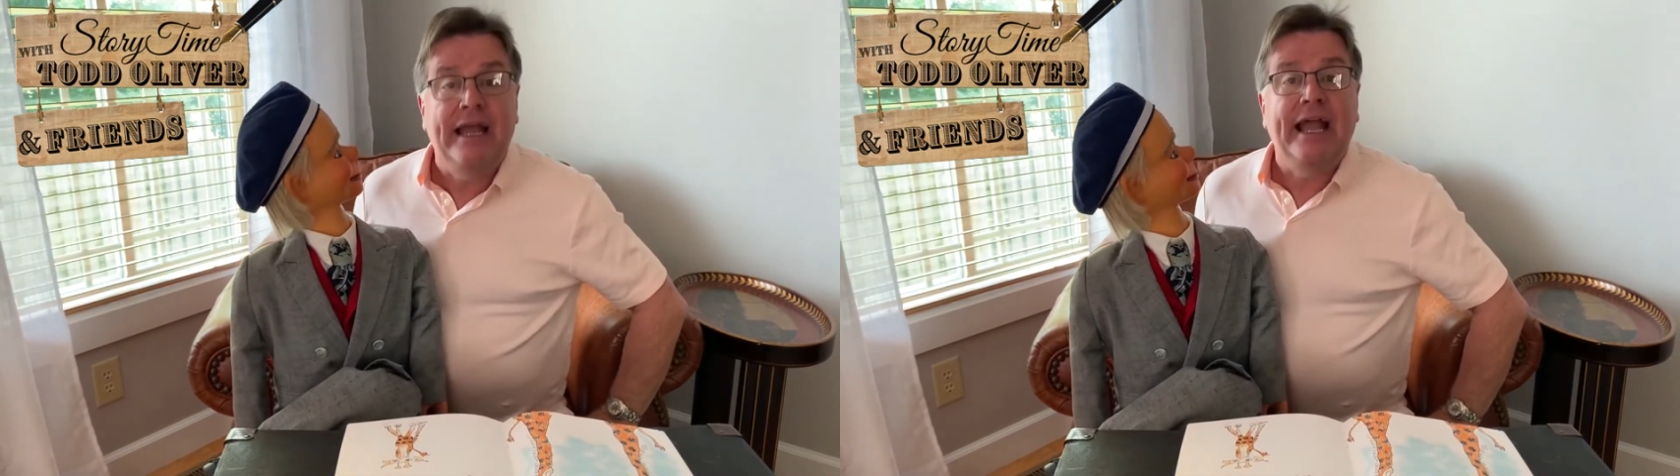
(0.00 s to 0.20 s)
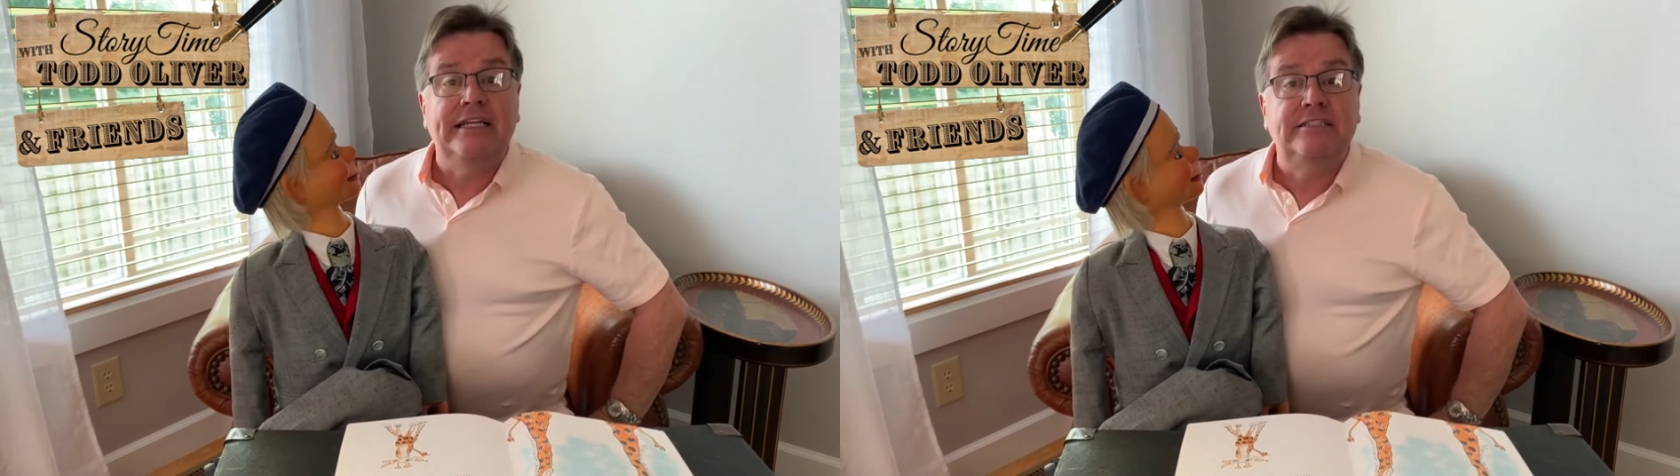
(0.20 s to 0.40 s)

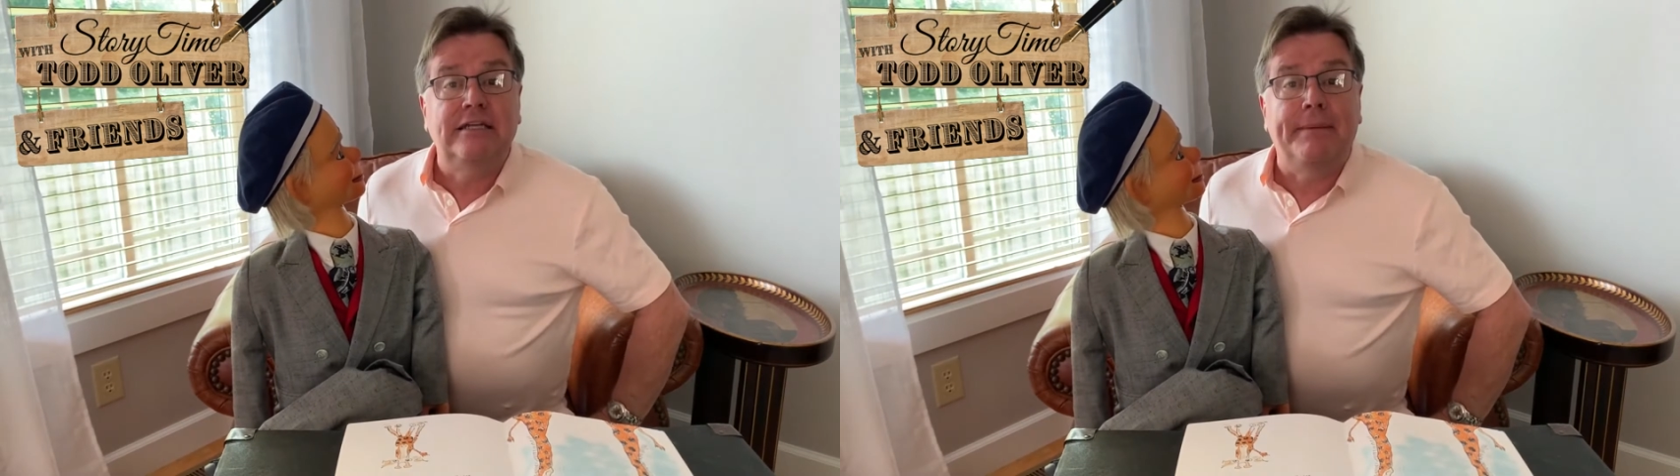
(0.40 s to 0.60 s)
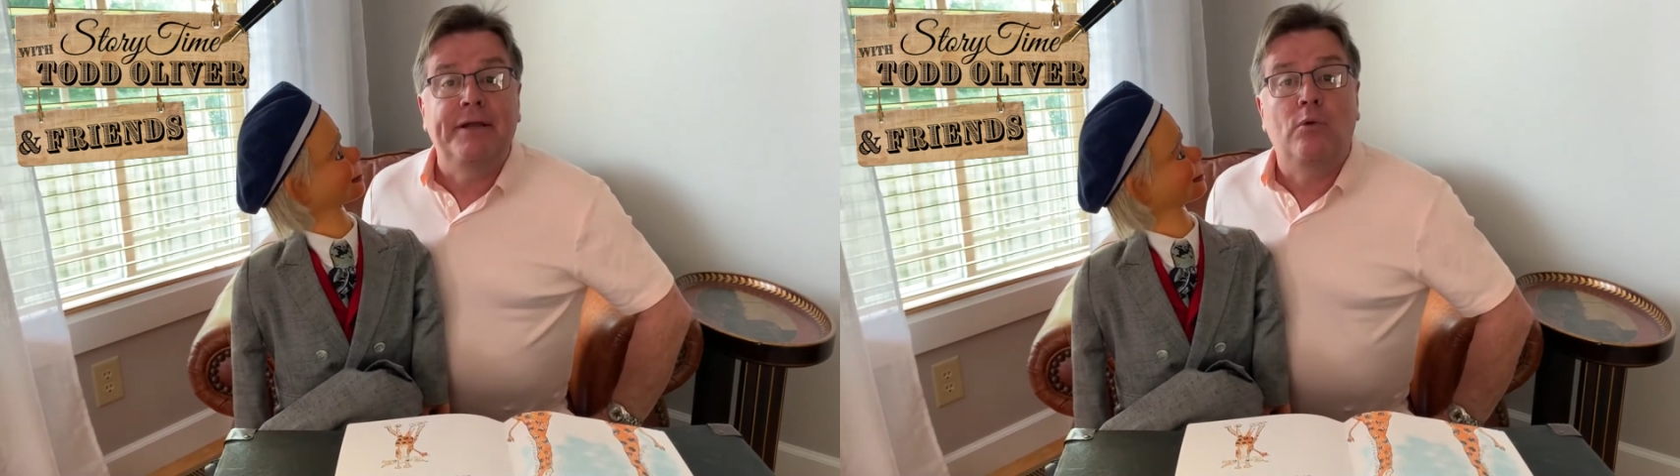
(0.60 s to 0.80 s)
And
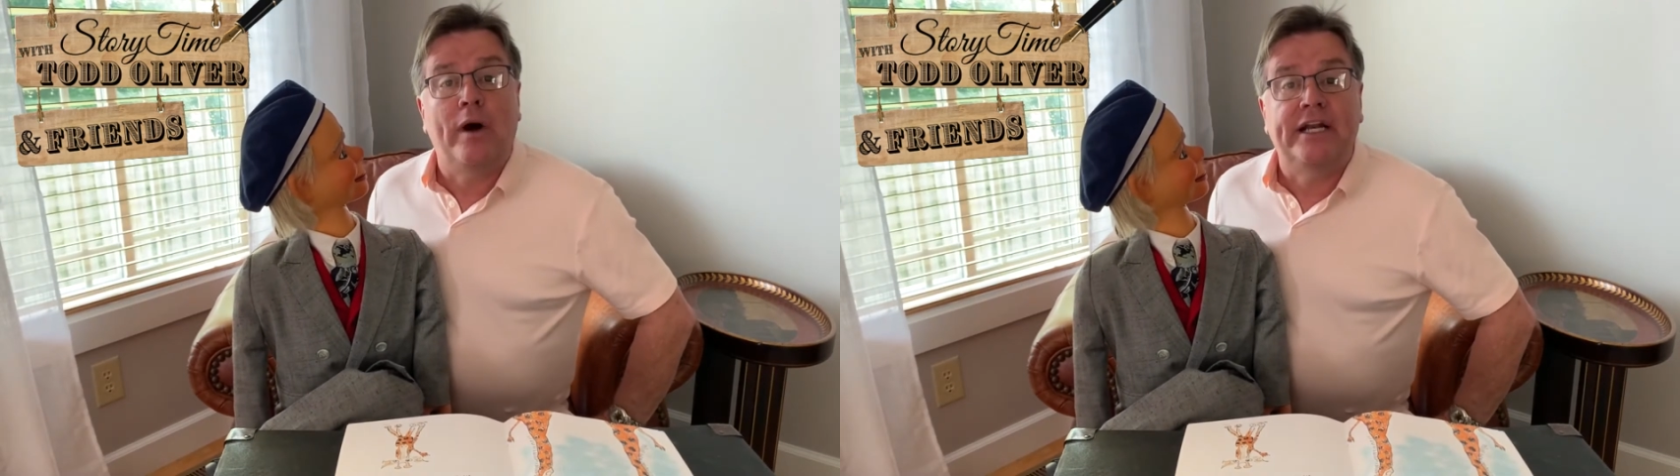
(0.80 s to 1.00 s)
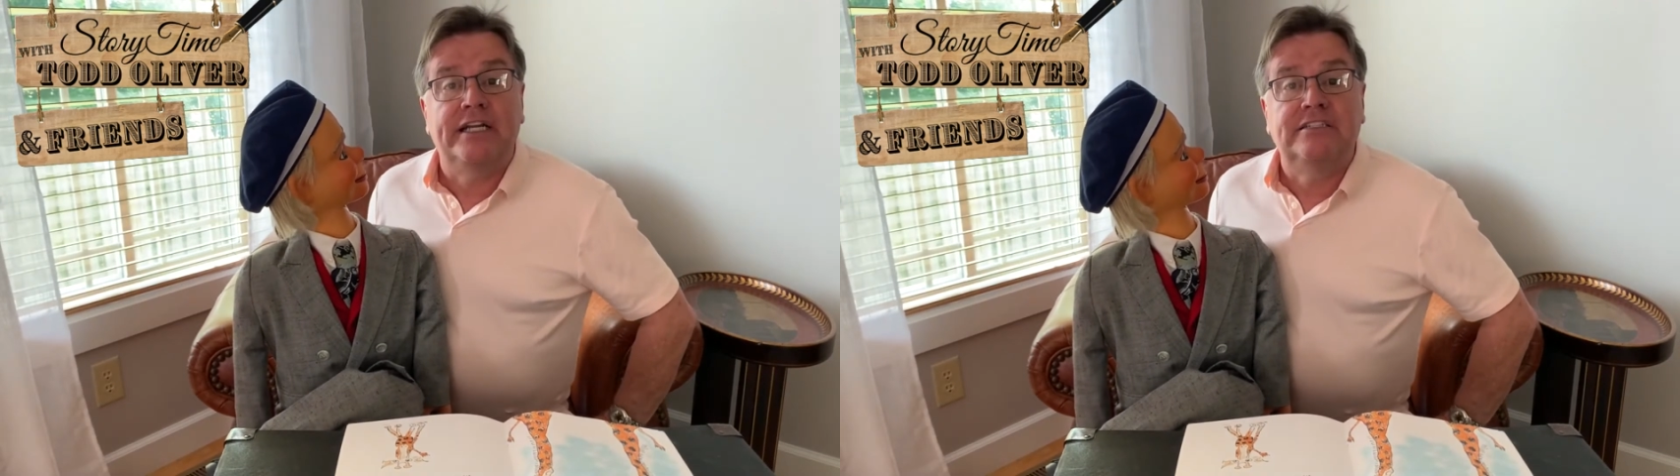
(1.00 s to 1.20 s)
Stubby
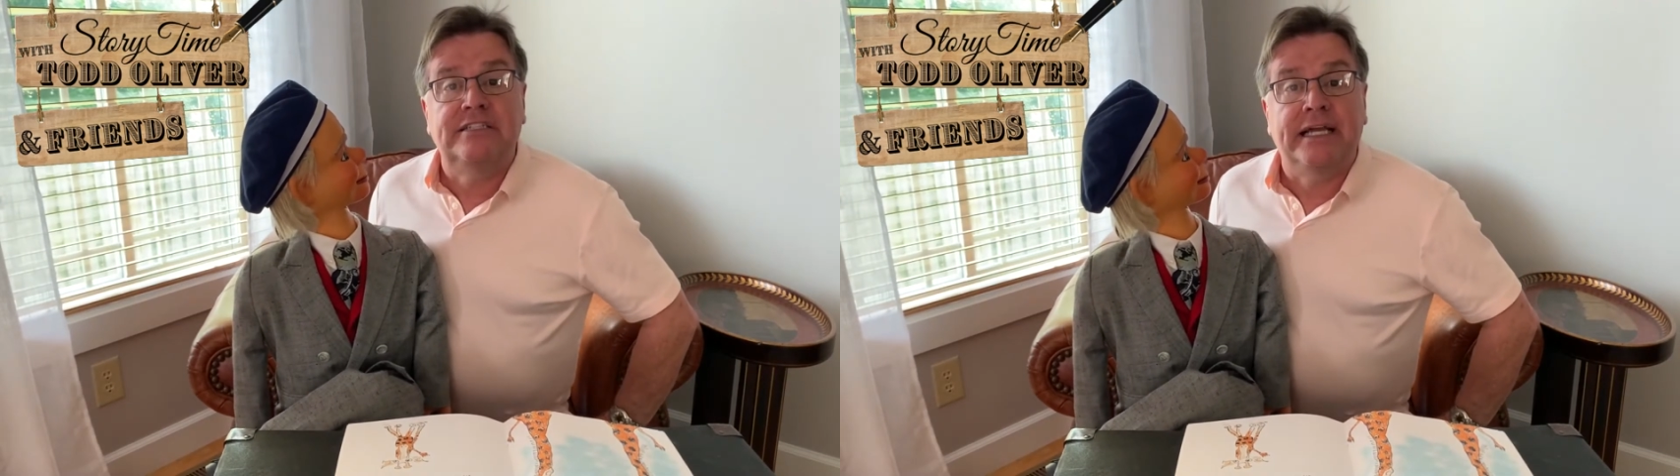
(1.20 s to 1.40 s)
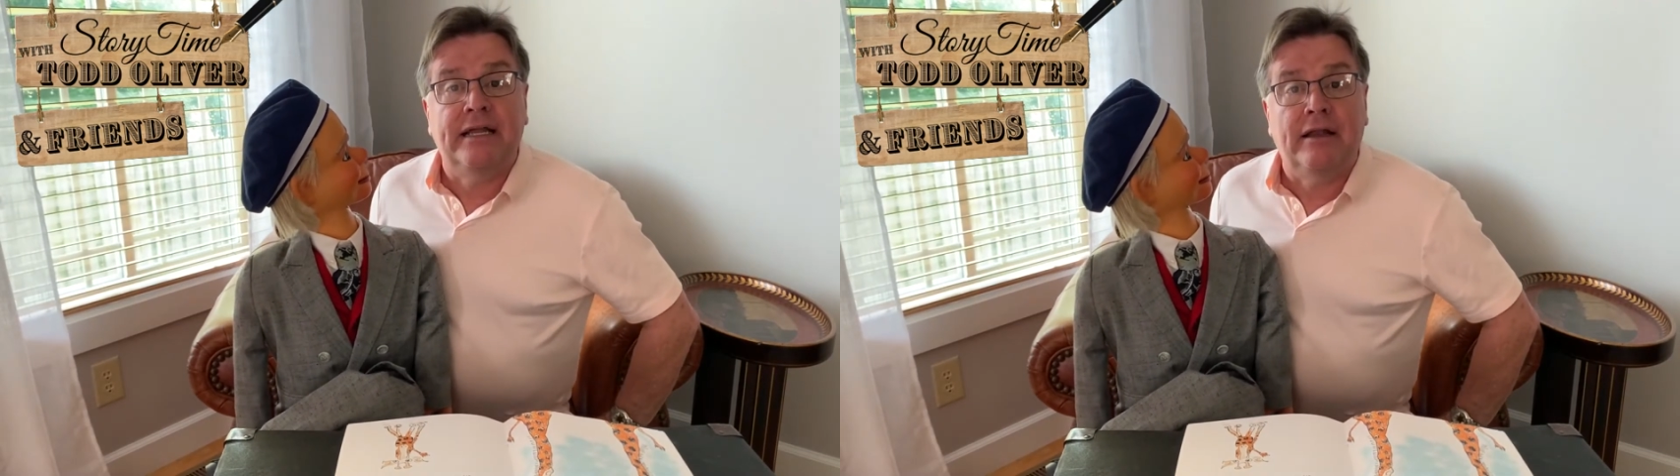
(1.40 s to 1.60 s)
wanted to
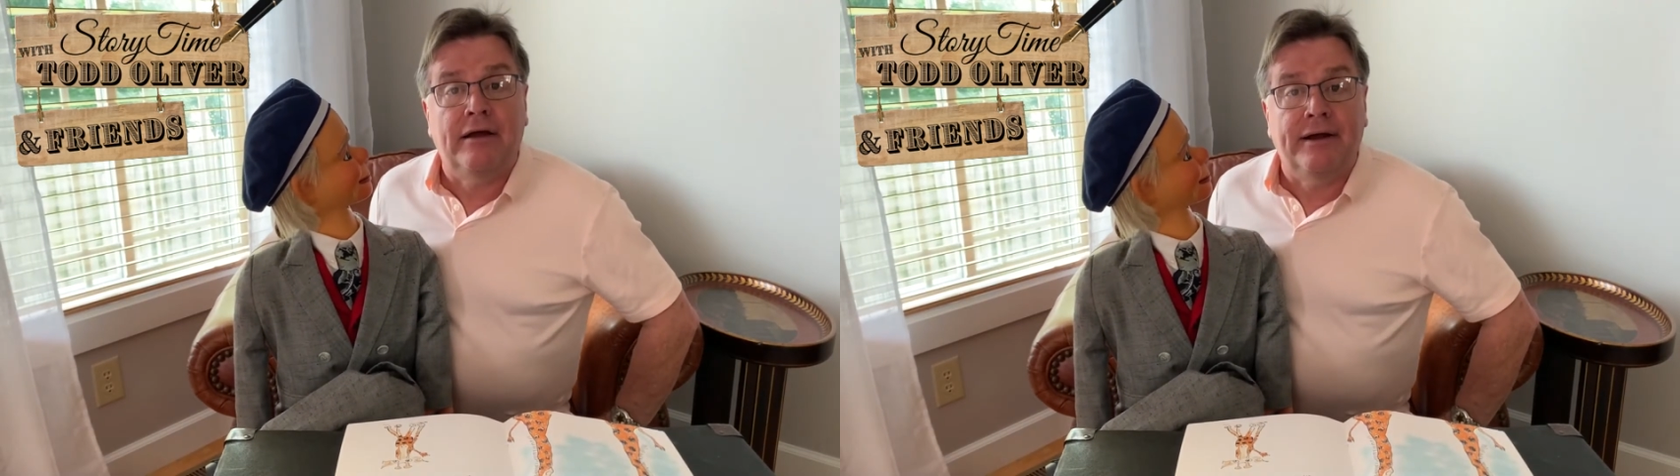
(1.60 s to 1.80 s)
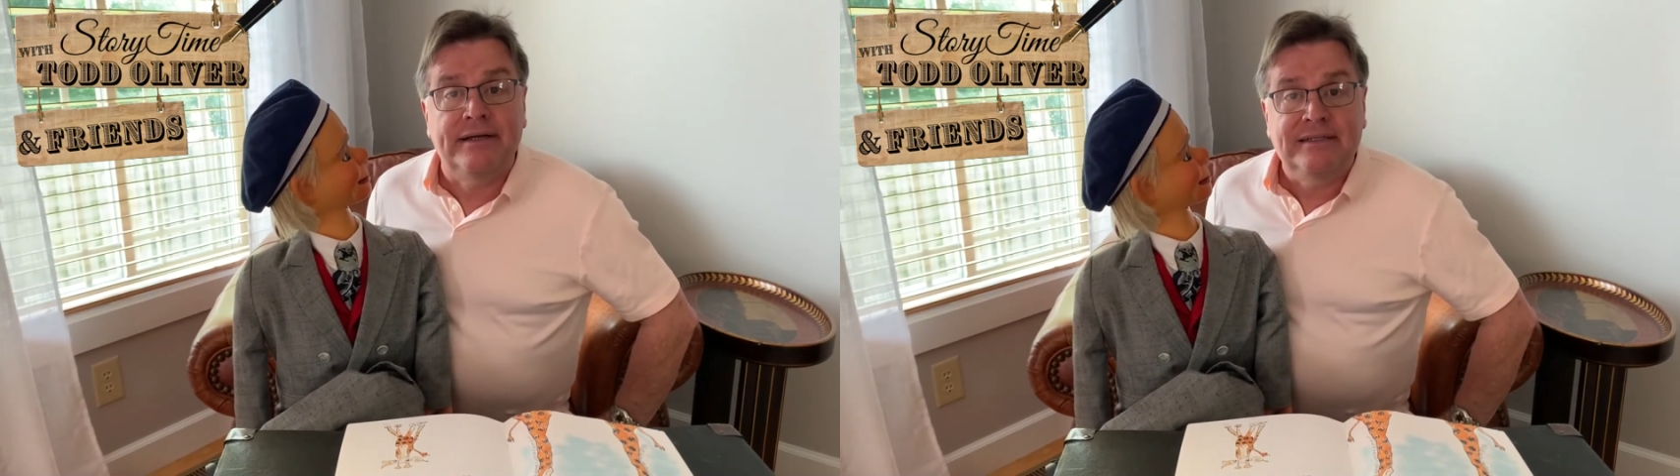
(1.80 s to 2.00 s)
sing
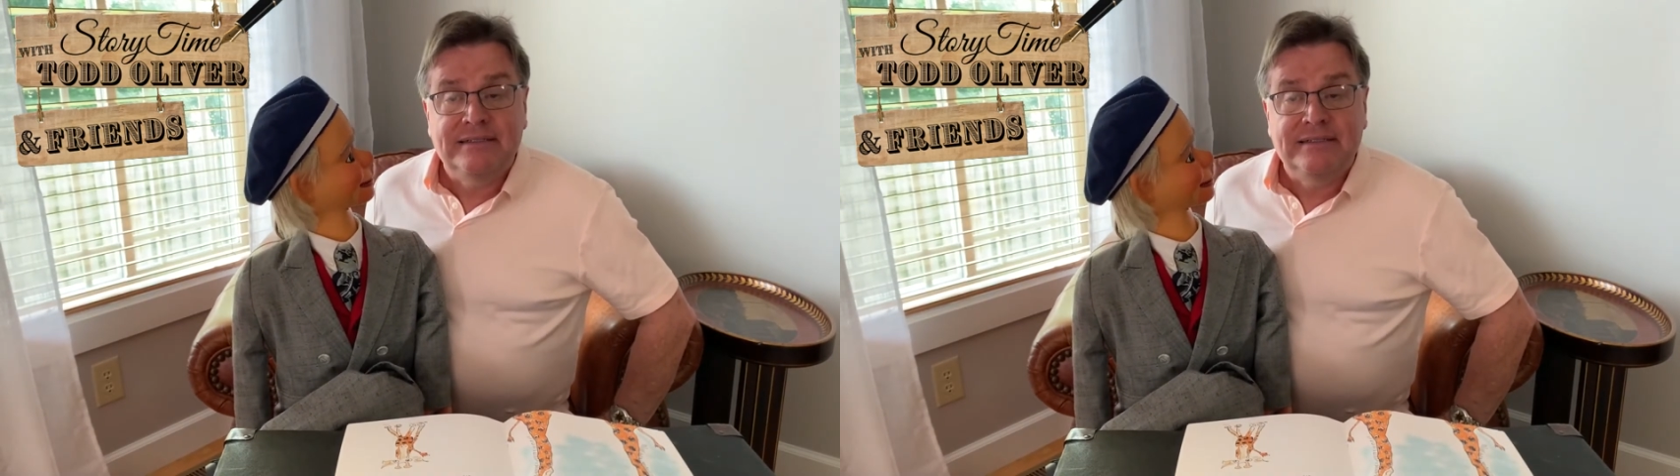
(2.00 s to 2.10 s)
along.